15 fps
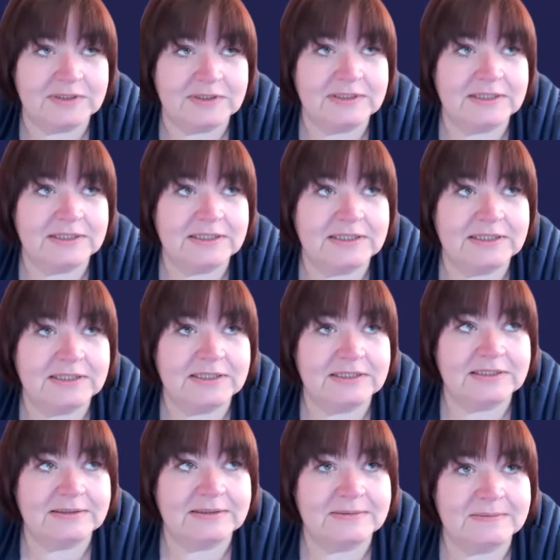
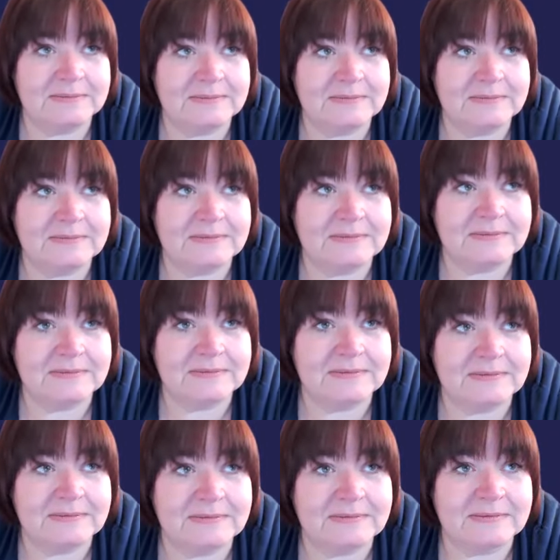
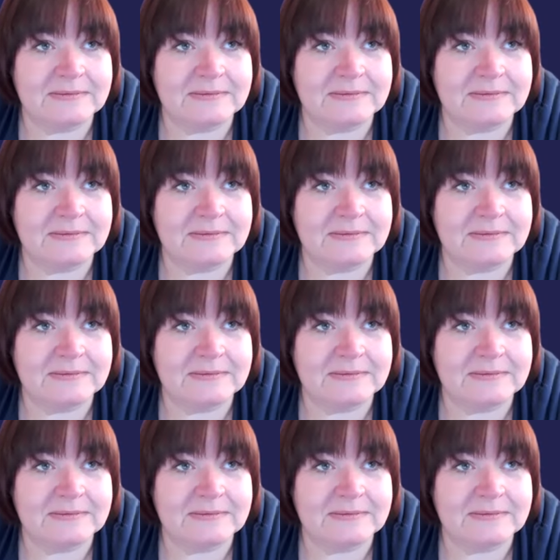(no one is talking)